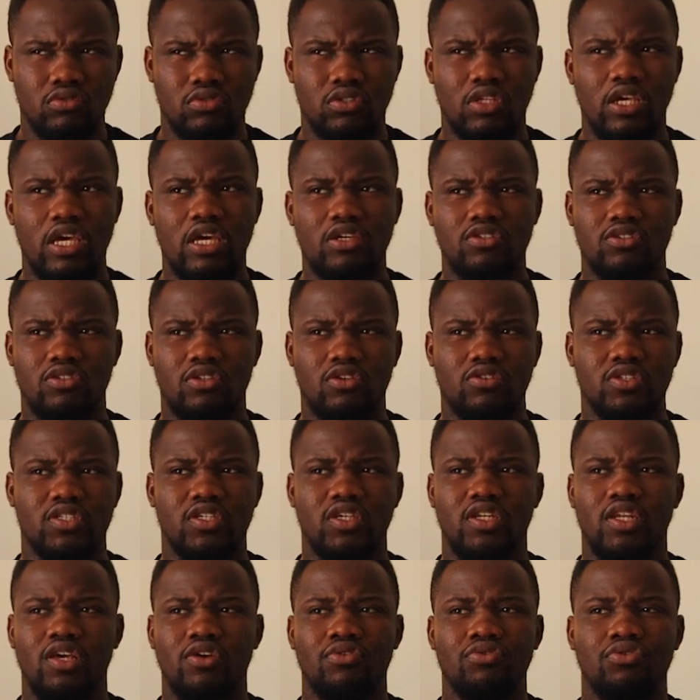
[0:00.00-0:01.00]
so they
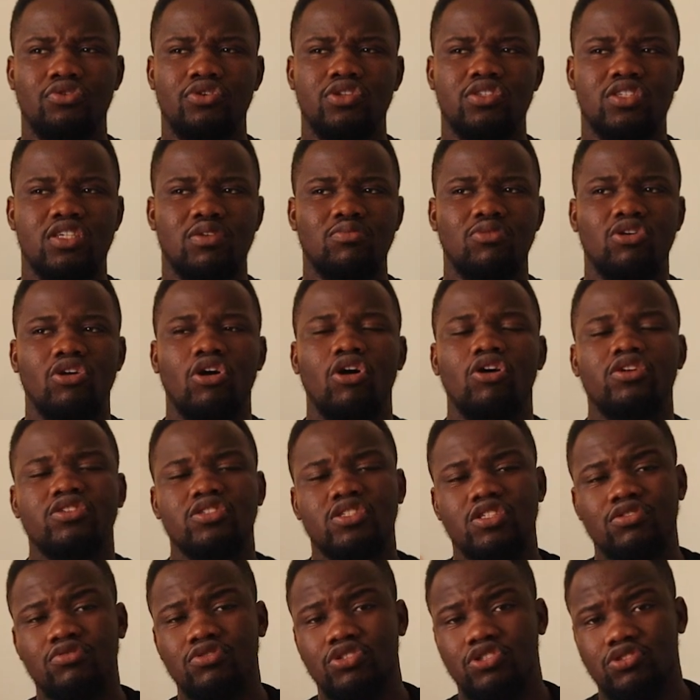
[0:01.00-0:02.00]
said they were going to give me until